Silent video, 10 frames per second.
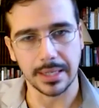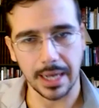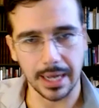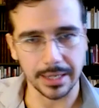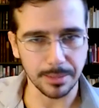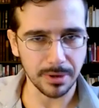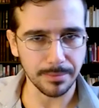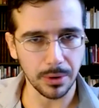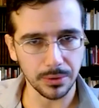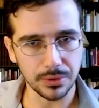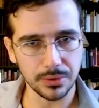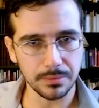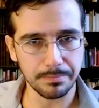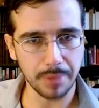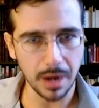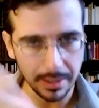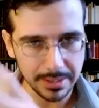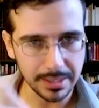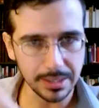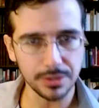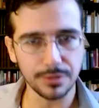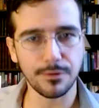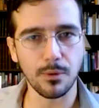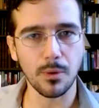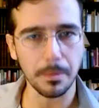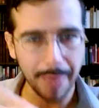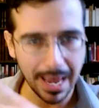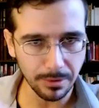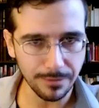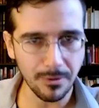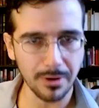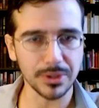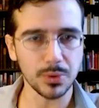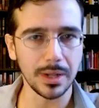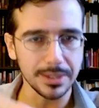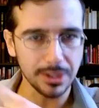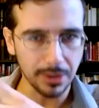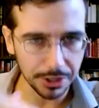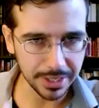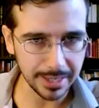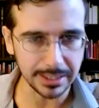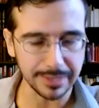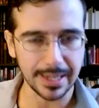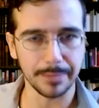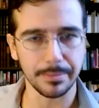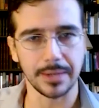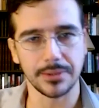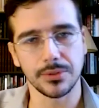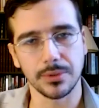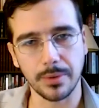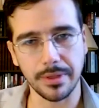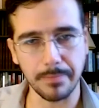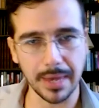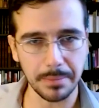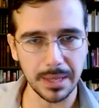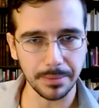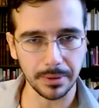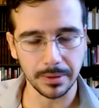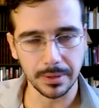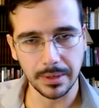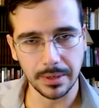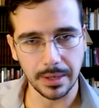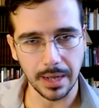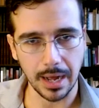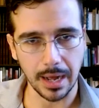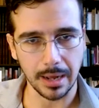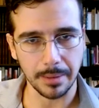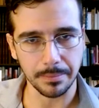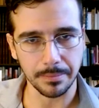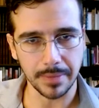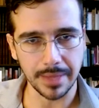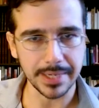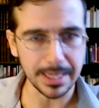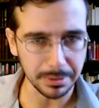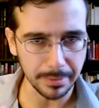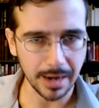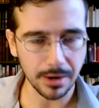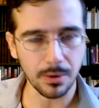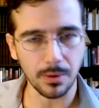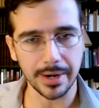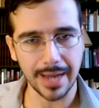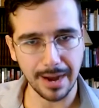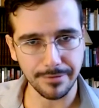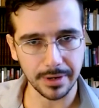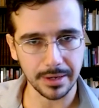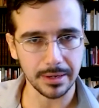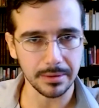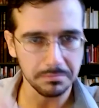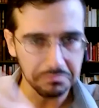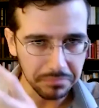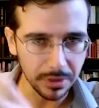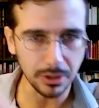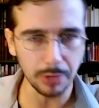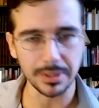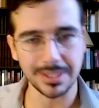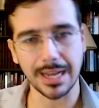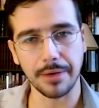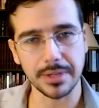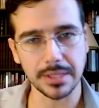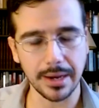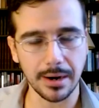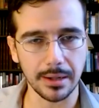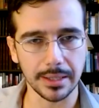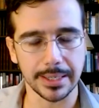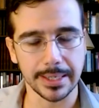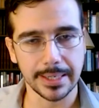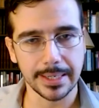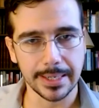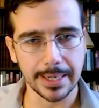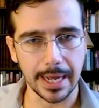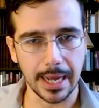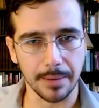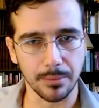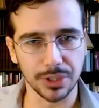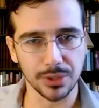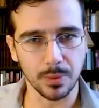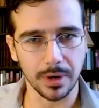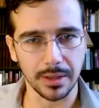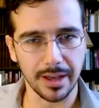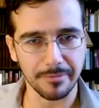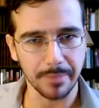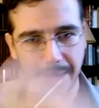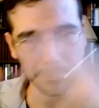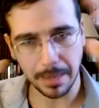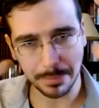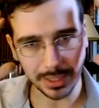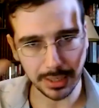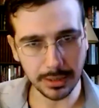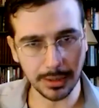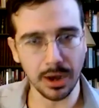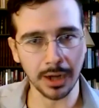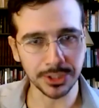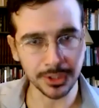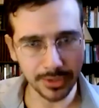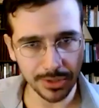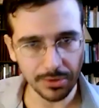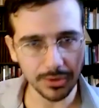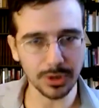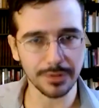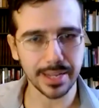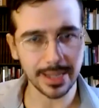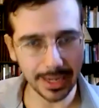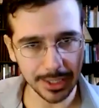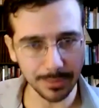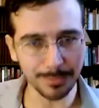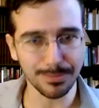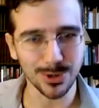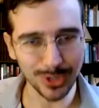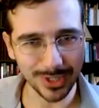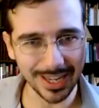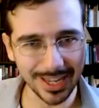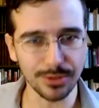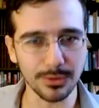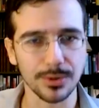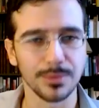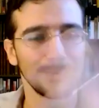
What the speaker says: to promote policies for bank reform as well as large-scale development with many people in the diplomatic corps in Africa, the global South, as they call it, which is where a lot of my political conscience sort of, I suppose you could say, grew.